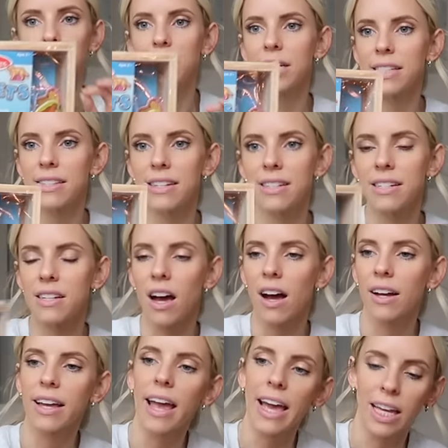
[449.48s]
Melissa and
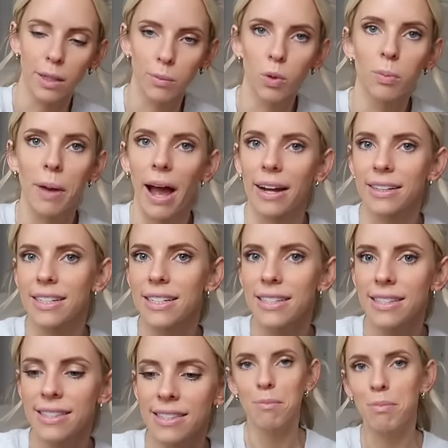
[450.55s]
Doug animal
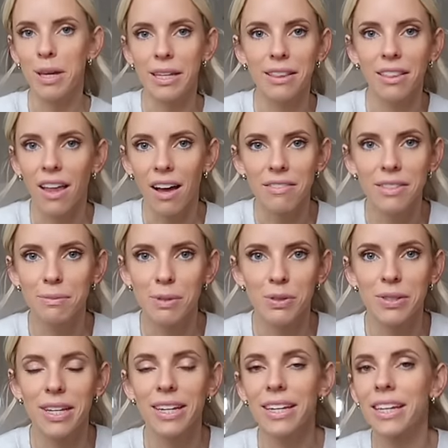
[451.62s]
magnets. Ben loves
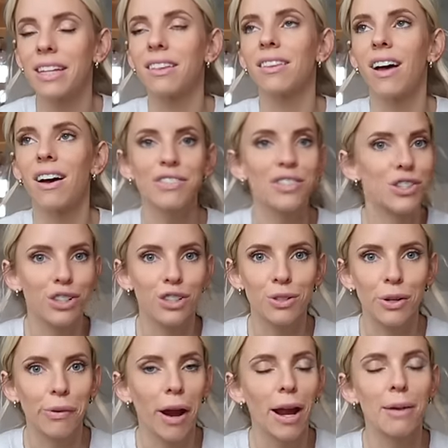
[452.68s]
music. He loves
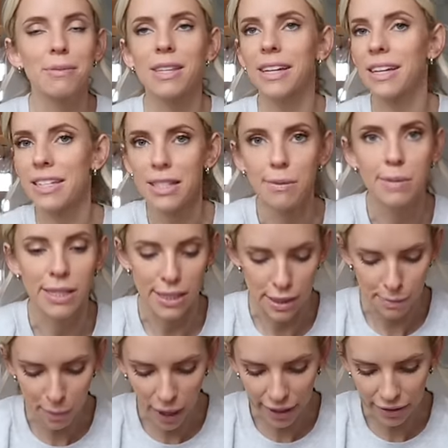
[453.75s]
nursery rhymes like Itsy Bitsy
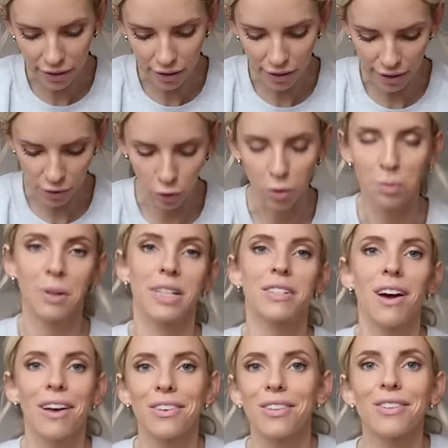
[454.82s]
Spider and Old
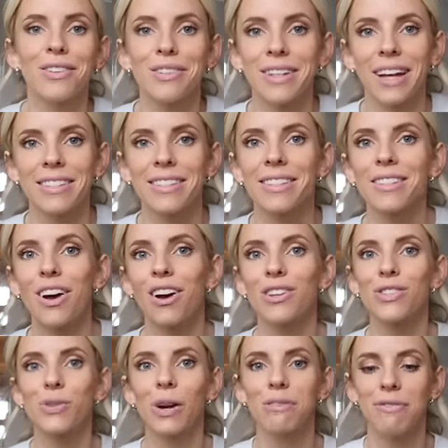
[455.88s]
MacDonald, those kinds of
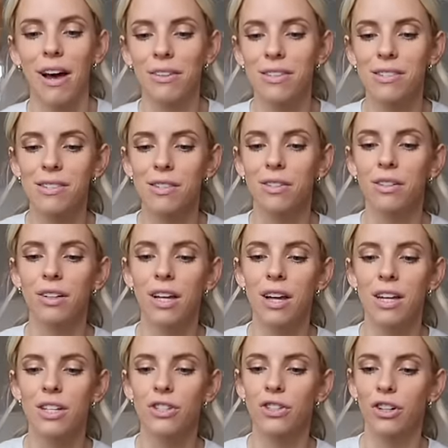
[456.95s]
songs. So I found this little
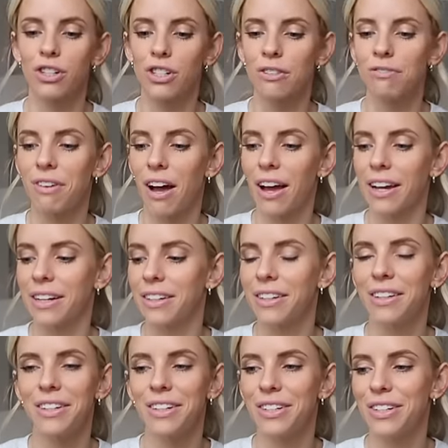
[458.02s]
search and find
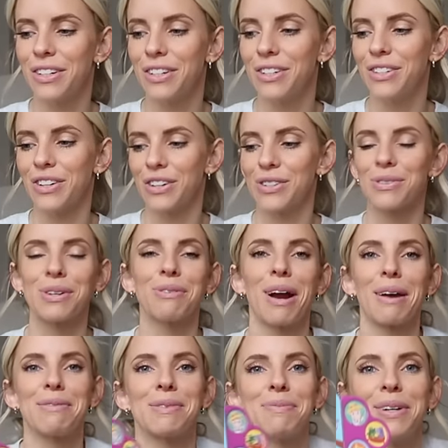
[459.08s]
nursery rhymes